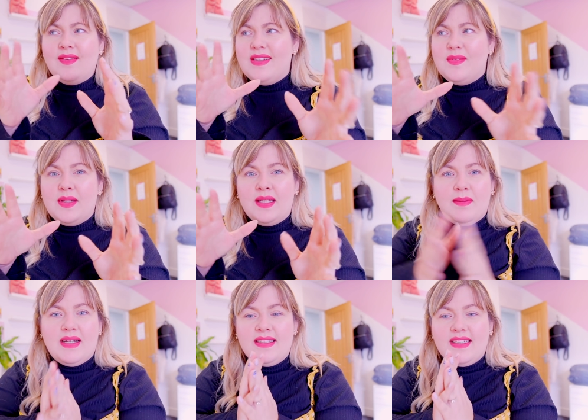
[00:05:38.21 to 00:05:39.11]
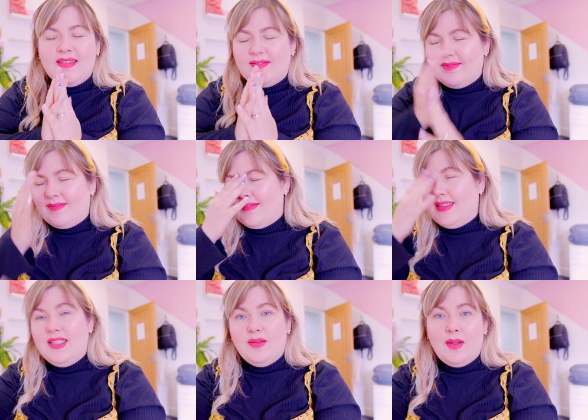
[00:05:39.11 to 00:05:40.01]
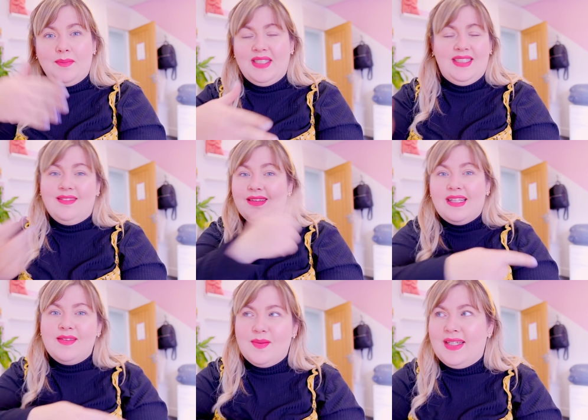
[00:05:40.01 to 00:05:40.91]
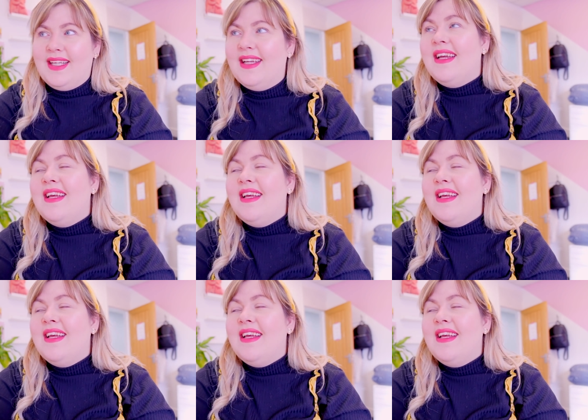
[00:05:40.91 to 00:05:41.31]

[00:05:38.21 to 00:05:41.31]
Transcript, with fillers: This week, by the time, you know what I mean, last week,